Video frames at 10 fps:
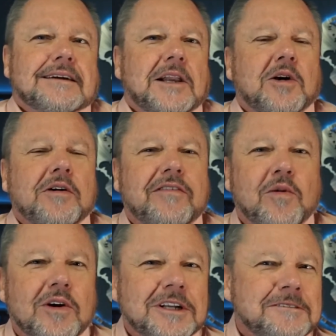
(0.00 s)
Hello,
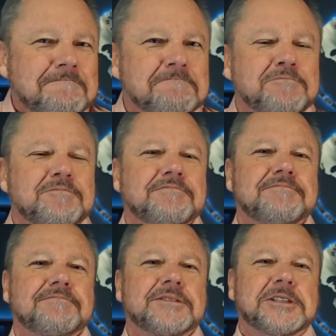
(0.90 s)
everyone.
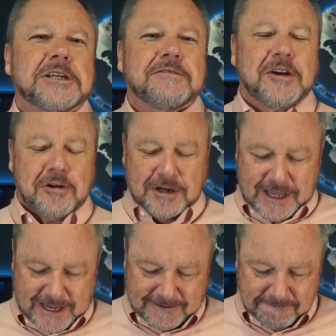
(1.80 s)
Steve here
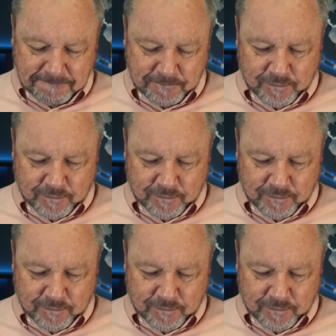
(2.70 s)
again.